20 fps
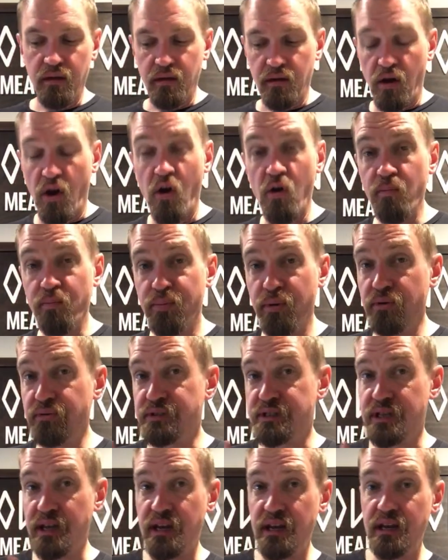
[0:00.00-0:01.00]
Homebrew
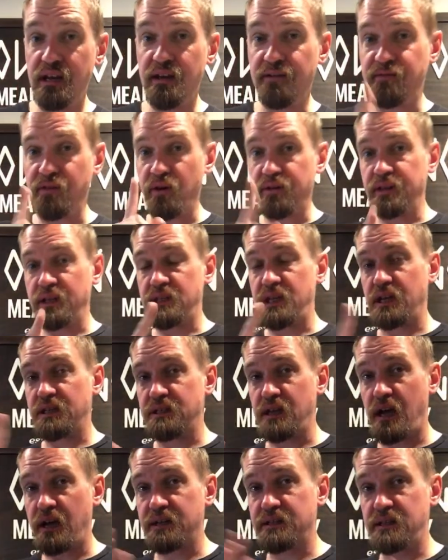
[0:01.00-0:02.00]
City, if you're on the
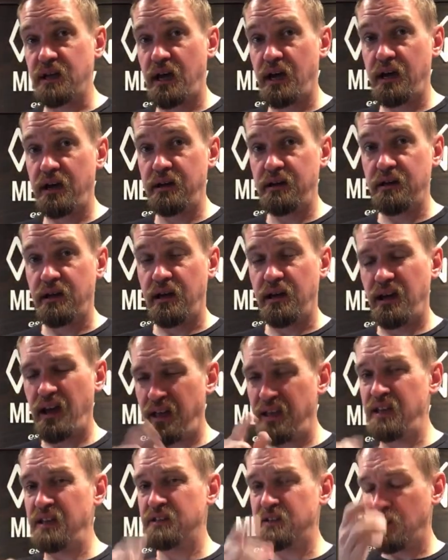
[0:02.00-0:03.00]
TikTok side,
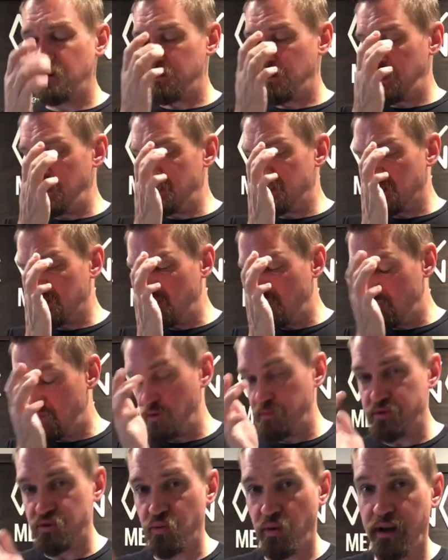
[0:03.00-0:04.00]
he's on
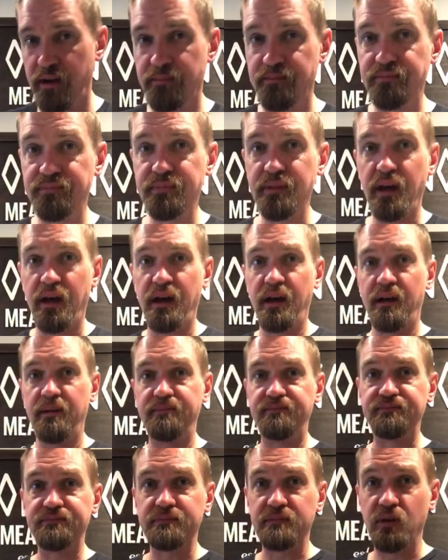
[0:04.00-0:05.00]
YouTube as well.
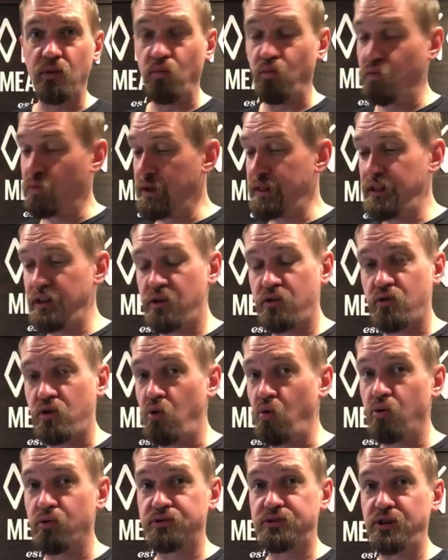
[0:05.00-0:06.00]
Really
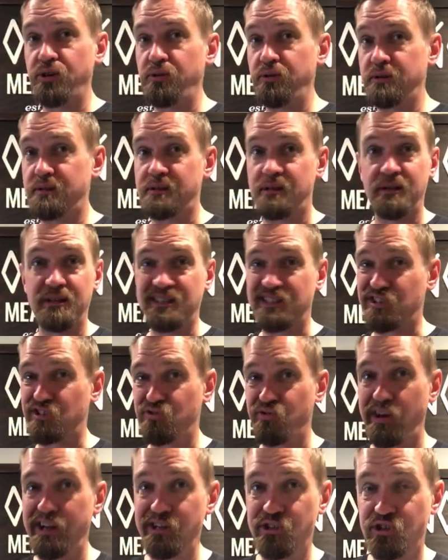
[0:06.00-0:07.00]
cool dude,
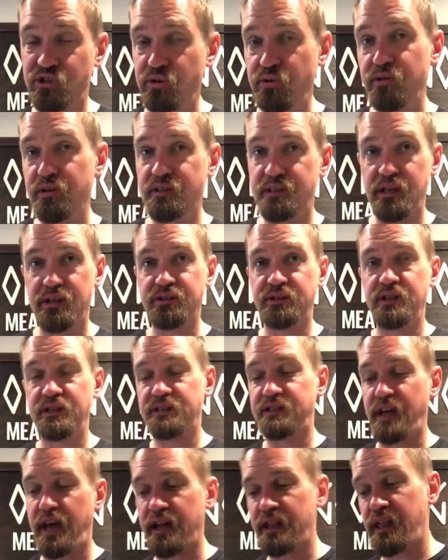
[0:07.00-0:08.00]
straight shooter, tells you
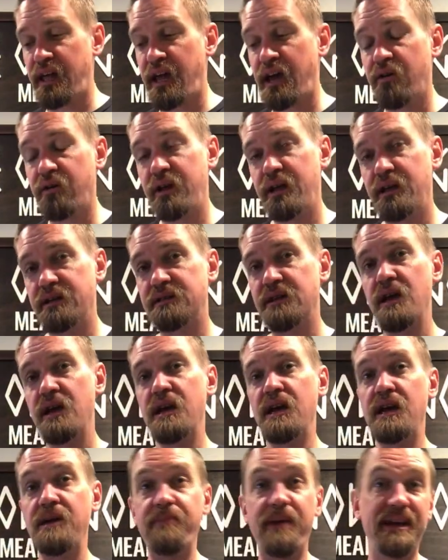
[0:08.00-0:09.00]
exactly how it is.
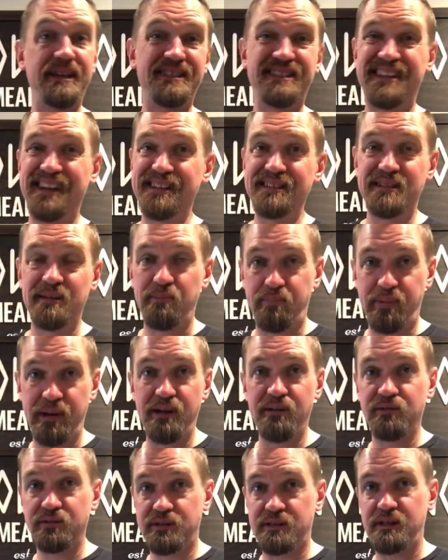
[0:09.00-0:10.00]
He makes tons of
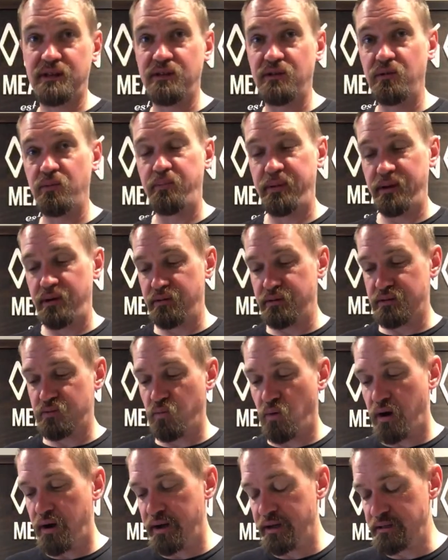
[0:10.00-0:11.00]
beers too, beers,
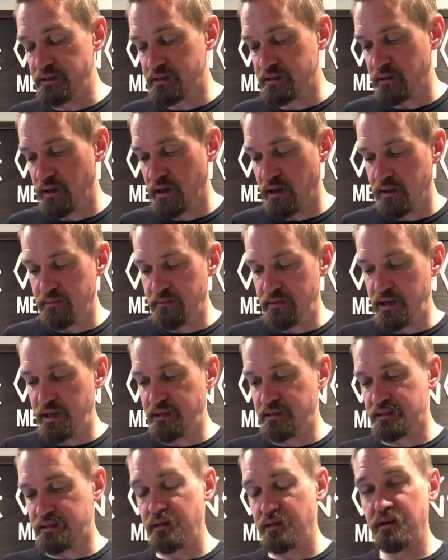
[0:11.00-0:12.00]
wines,
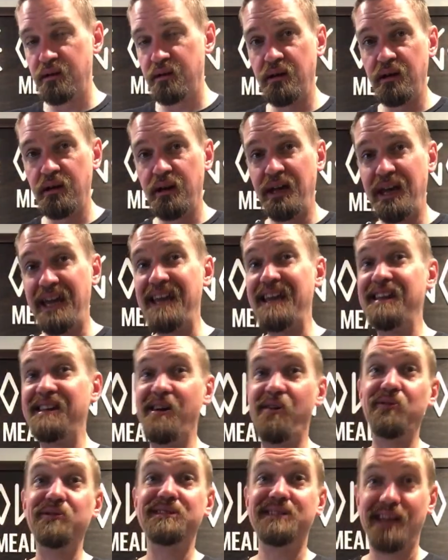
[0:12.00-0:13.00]
meads. He
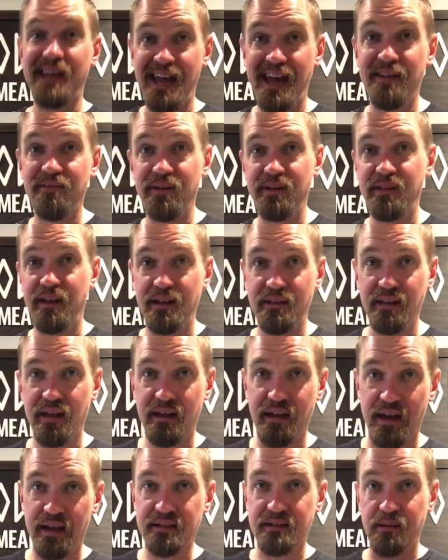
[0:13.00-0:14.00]
knows everything. That
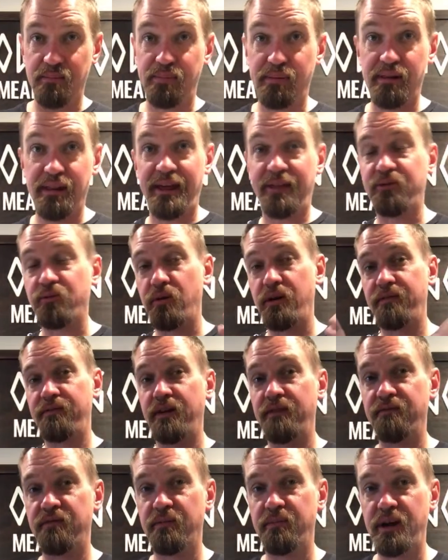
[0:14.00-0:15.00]
guy's a plethora of
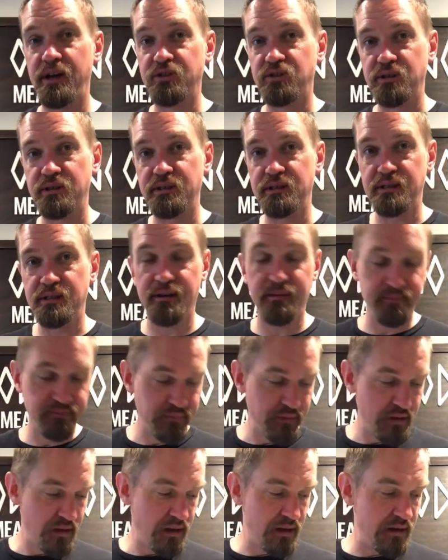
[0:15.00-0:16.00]
information, so
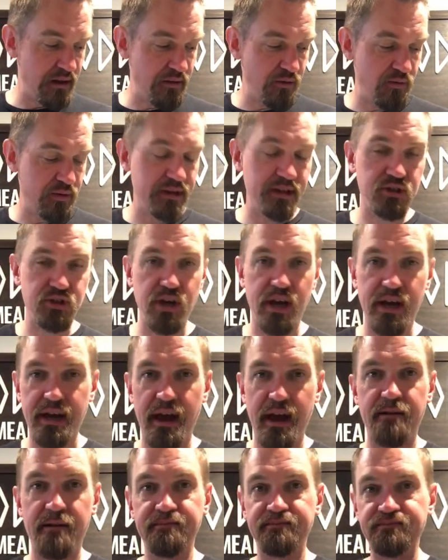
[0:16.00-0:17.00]
another one to check
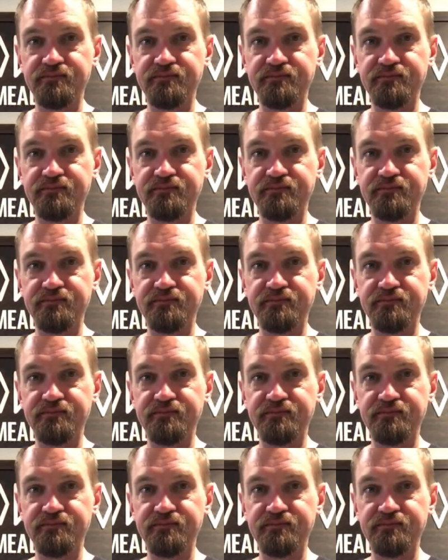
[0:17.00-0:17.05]
out.